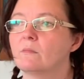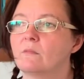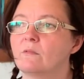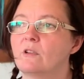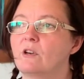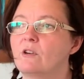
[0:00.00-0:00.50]

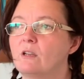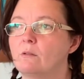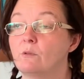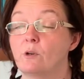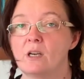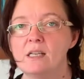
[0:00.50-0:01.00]
very
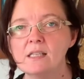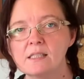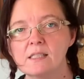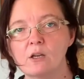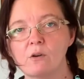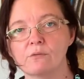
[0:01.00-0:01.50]

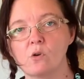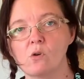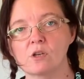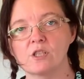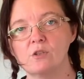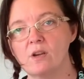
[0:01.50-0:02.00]
realistic, of
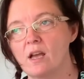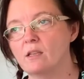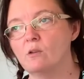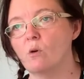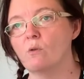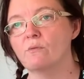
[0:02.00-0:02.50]
course.
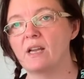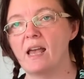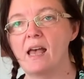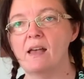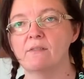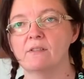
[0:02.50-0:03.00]
You often
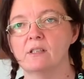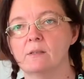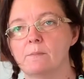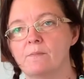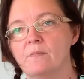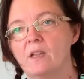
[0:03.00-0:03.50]
have
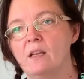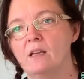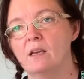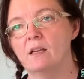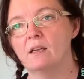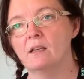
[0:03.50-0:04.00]

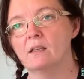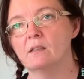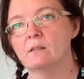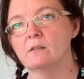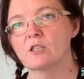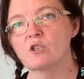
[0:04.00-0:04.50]

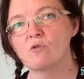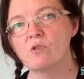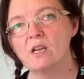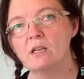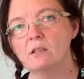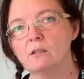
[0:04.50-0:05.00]

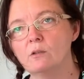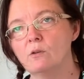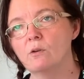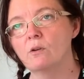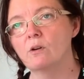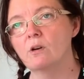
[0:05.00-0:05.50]
surreal
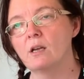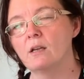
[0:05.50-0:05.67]
or